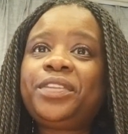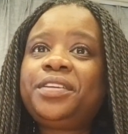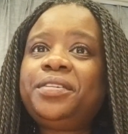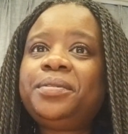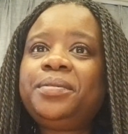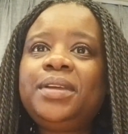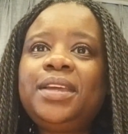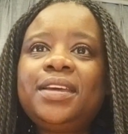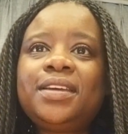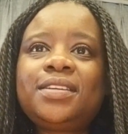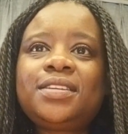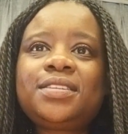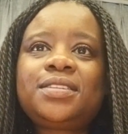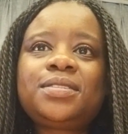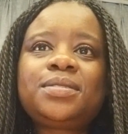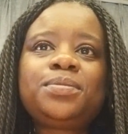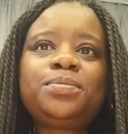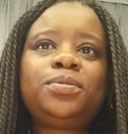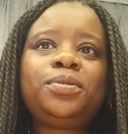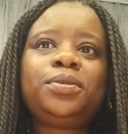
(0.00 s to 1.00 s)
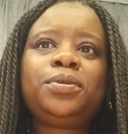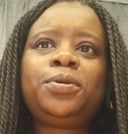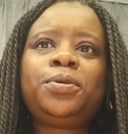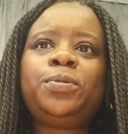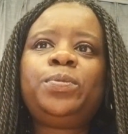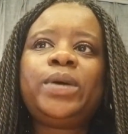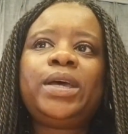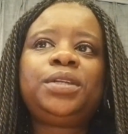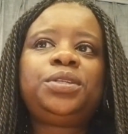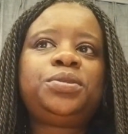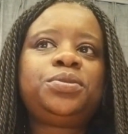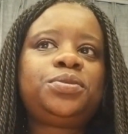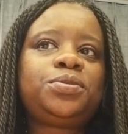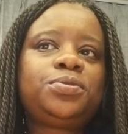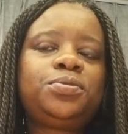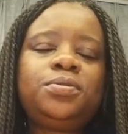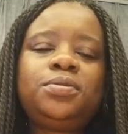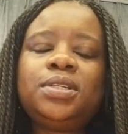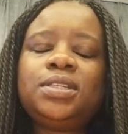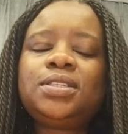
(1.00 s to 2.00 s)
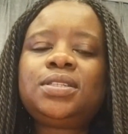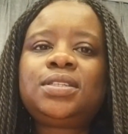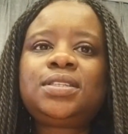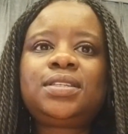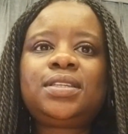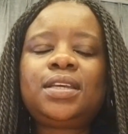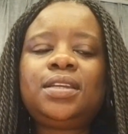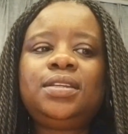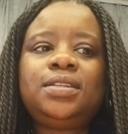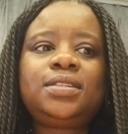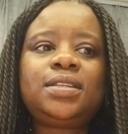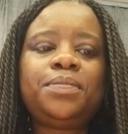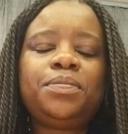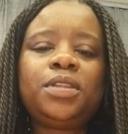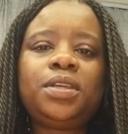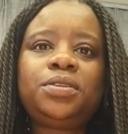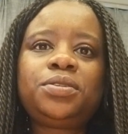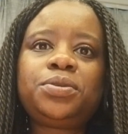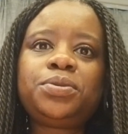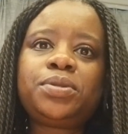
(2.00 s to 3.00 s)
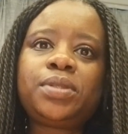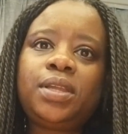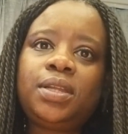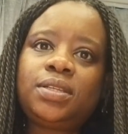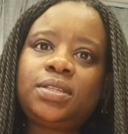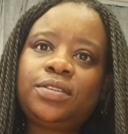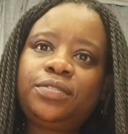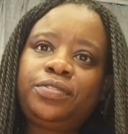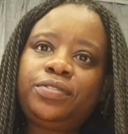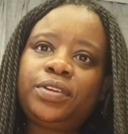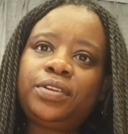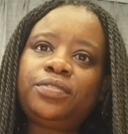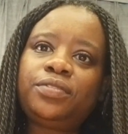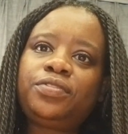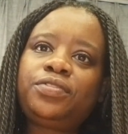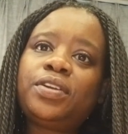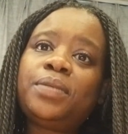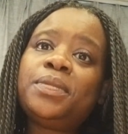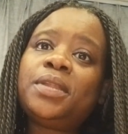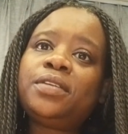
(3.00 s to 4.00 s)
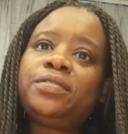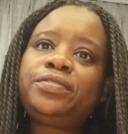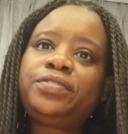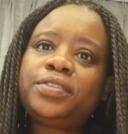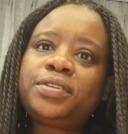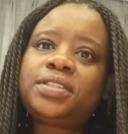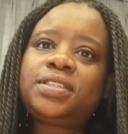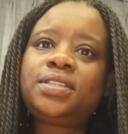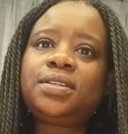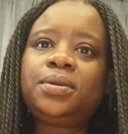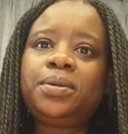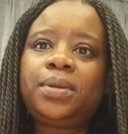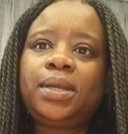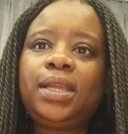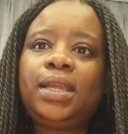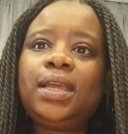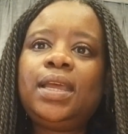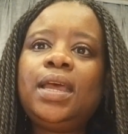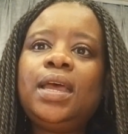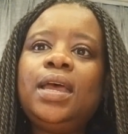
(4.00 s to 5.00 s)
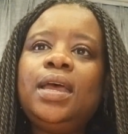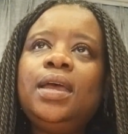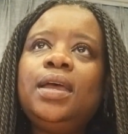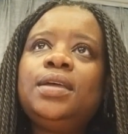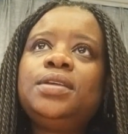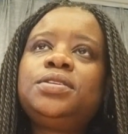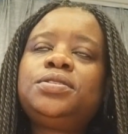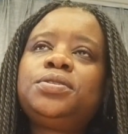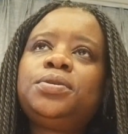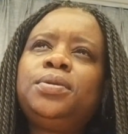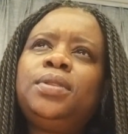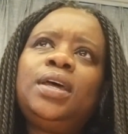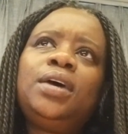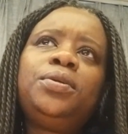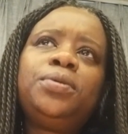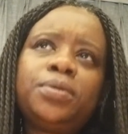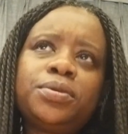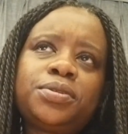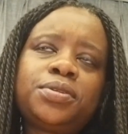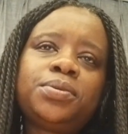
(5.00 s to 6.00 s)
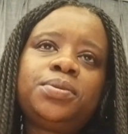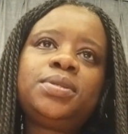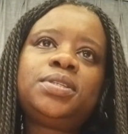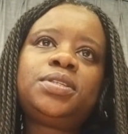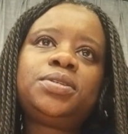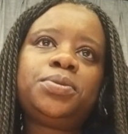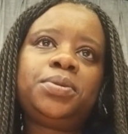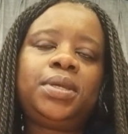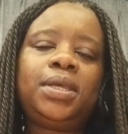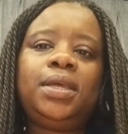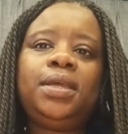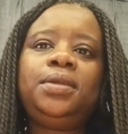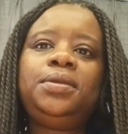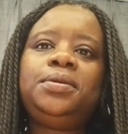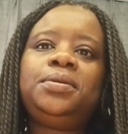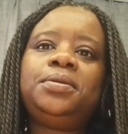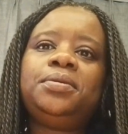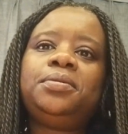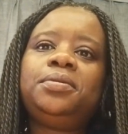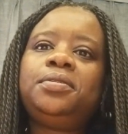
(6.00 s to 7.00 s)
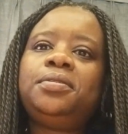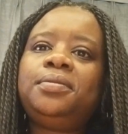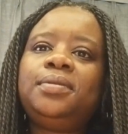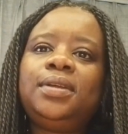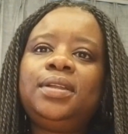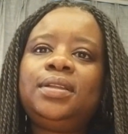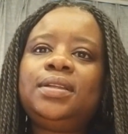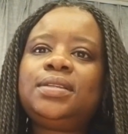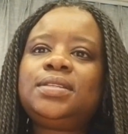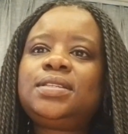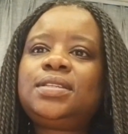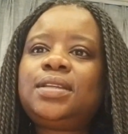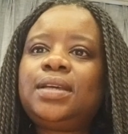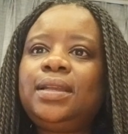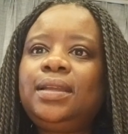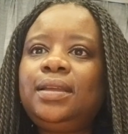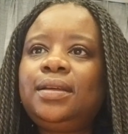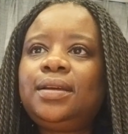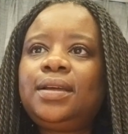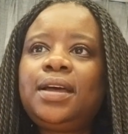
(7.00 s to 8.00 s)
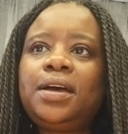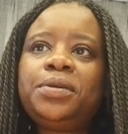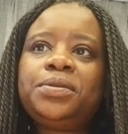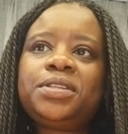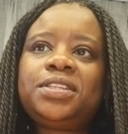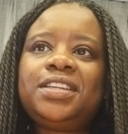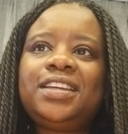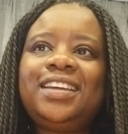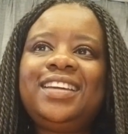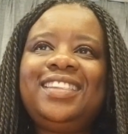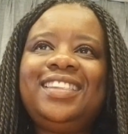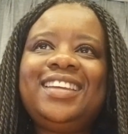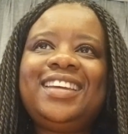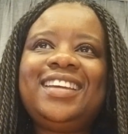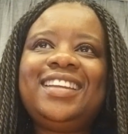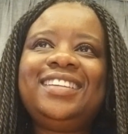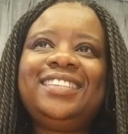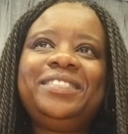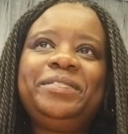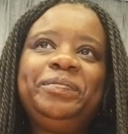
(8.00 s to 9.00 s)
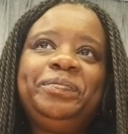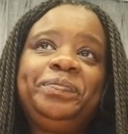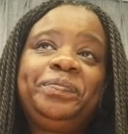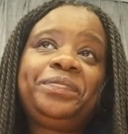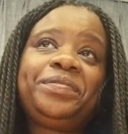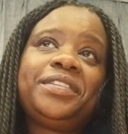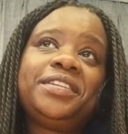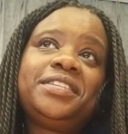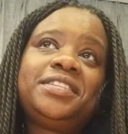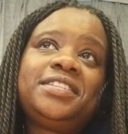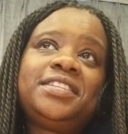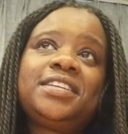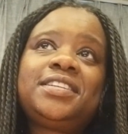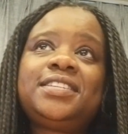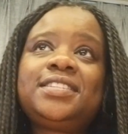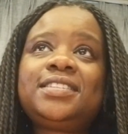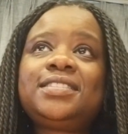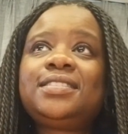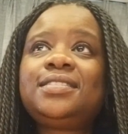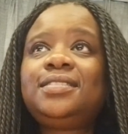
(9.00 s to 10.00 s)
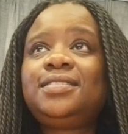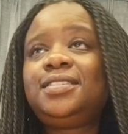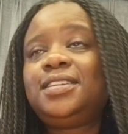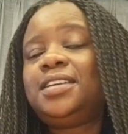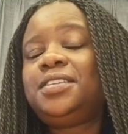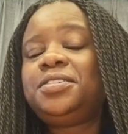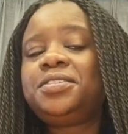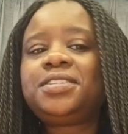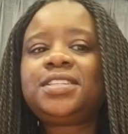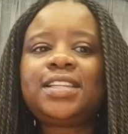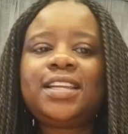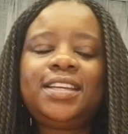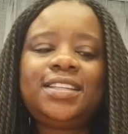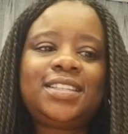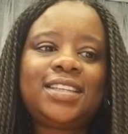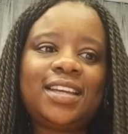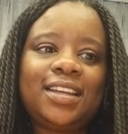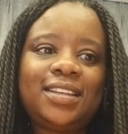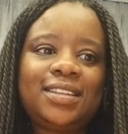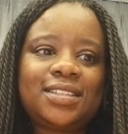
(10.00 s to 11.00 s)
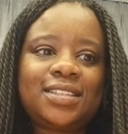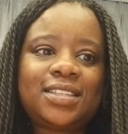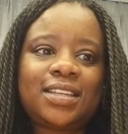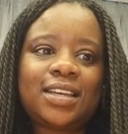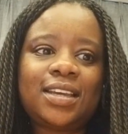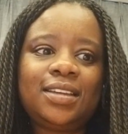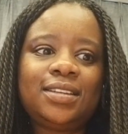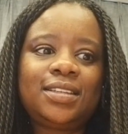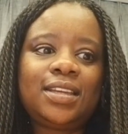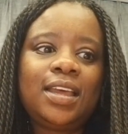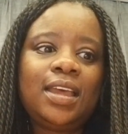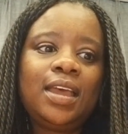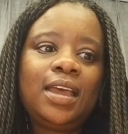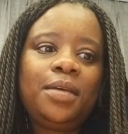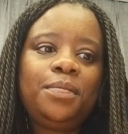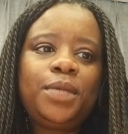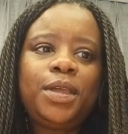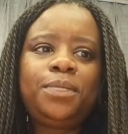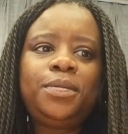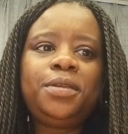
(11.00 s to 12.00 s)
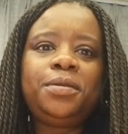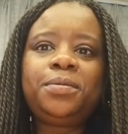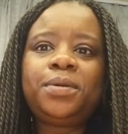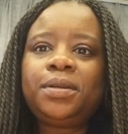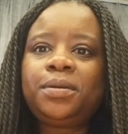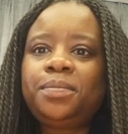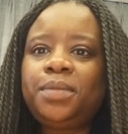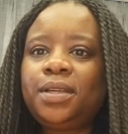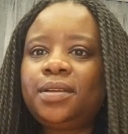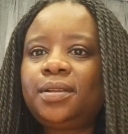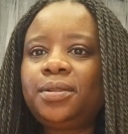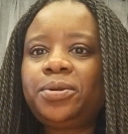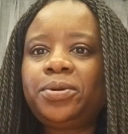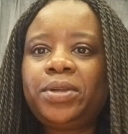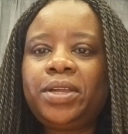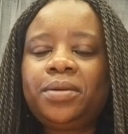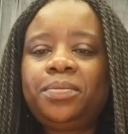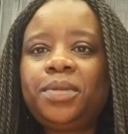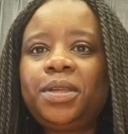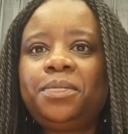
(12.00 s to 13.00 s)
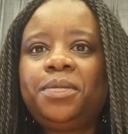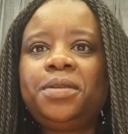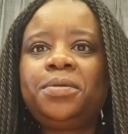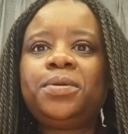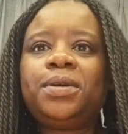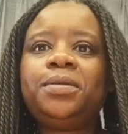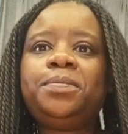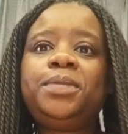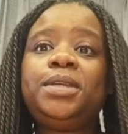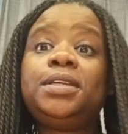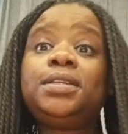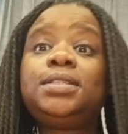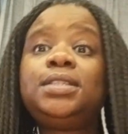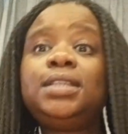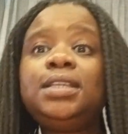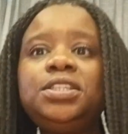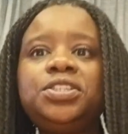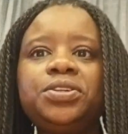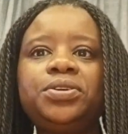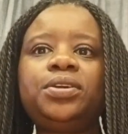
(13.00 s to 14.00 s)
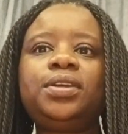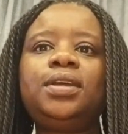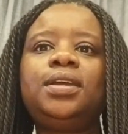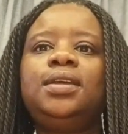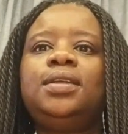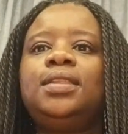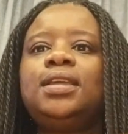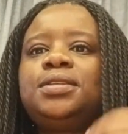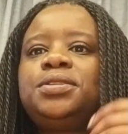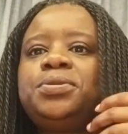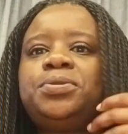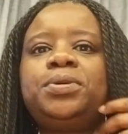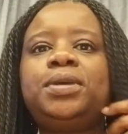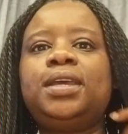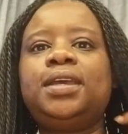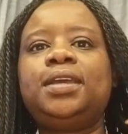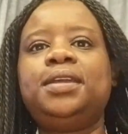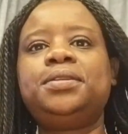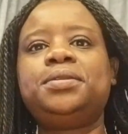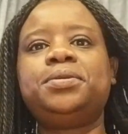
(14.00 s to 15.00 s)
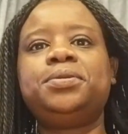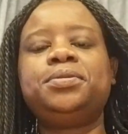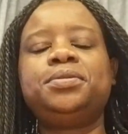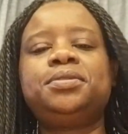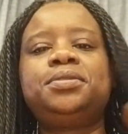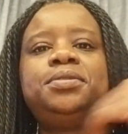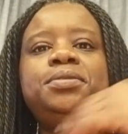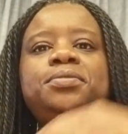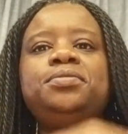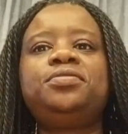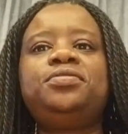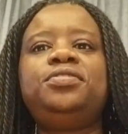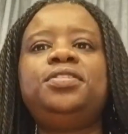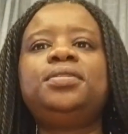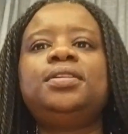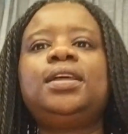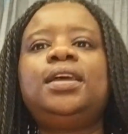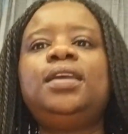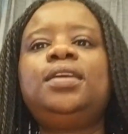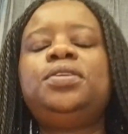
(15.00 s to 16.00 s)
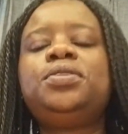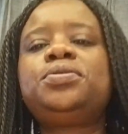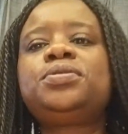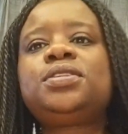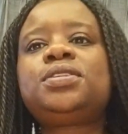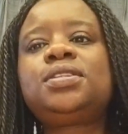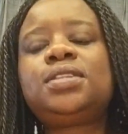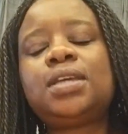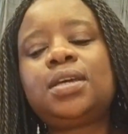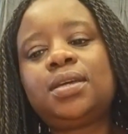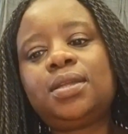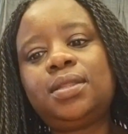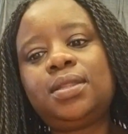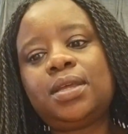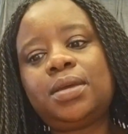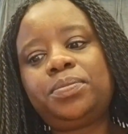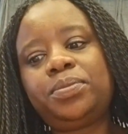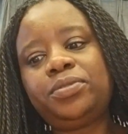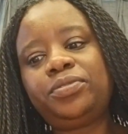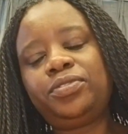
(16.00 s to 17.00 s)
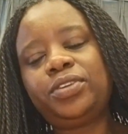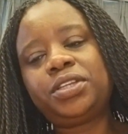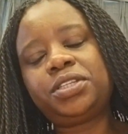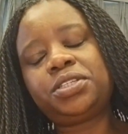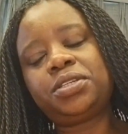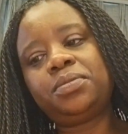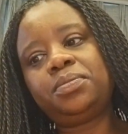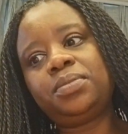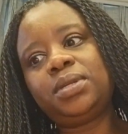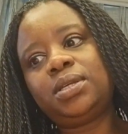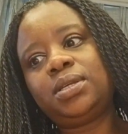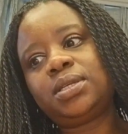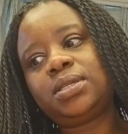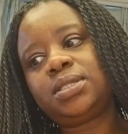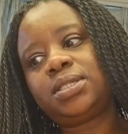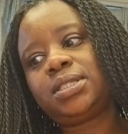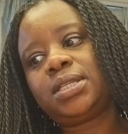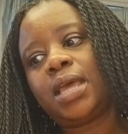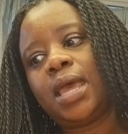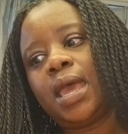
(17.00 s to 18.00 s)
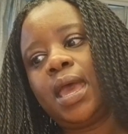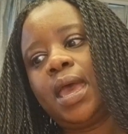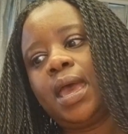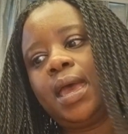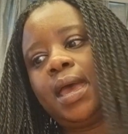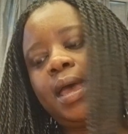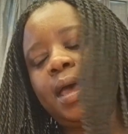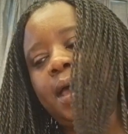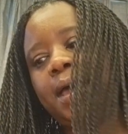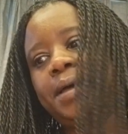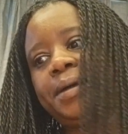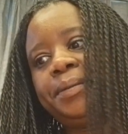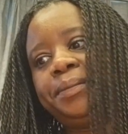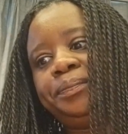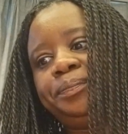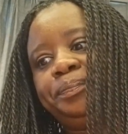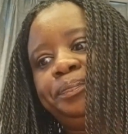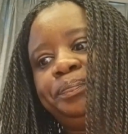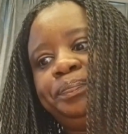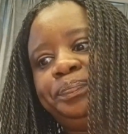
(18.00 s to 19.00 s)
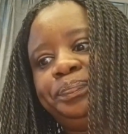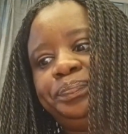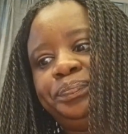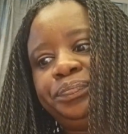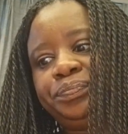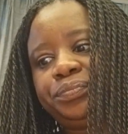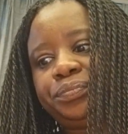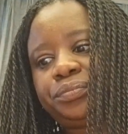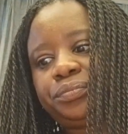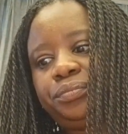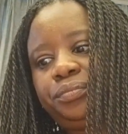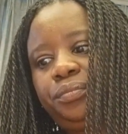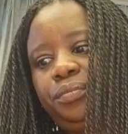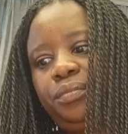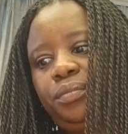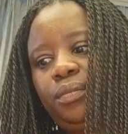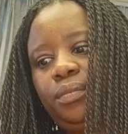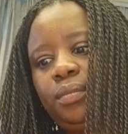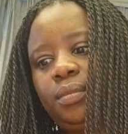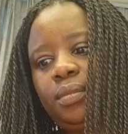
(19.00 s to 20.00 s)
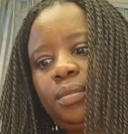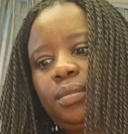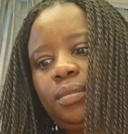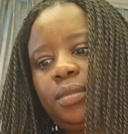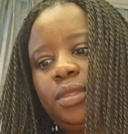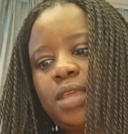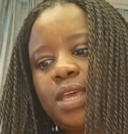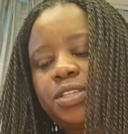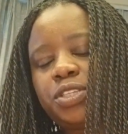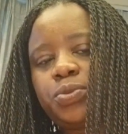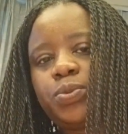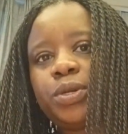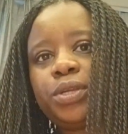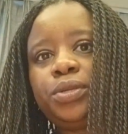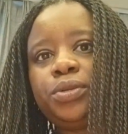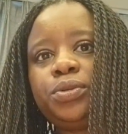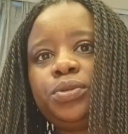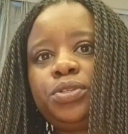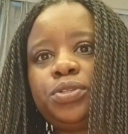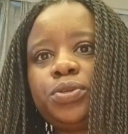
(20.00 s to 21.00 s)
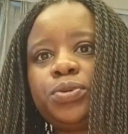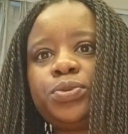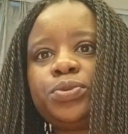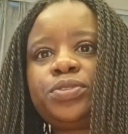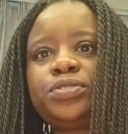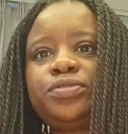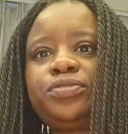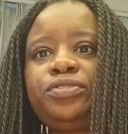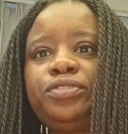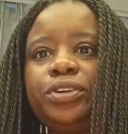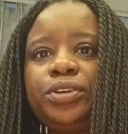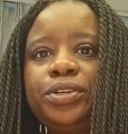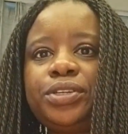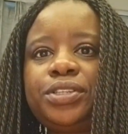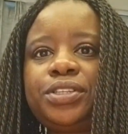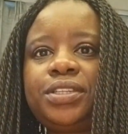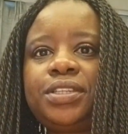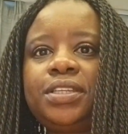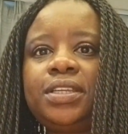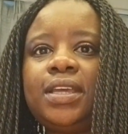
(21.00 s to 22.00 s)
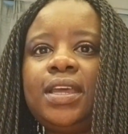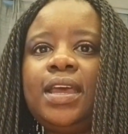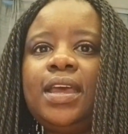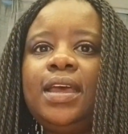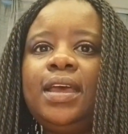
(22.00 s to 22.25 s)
careers, will go back to school and study something totally different from their first degree. So that also is okay, you know, go in and study accounting and then 6-10 years later decide maybe you want to be a lawyer, maybe you want to be a teacher. That's okay. Don't feel like you're stuck in that profession because that's what you chose first.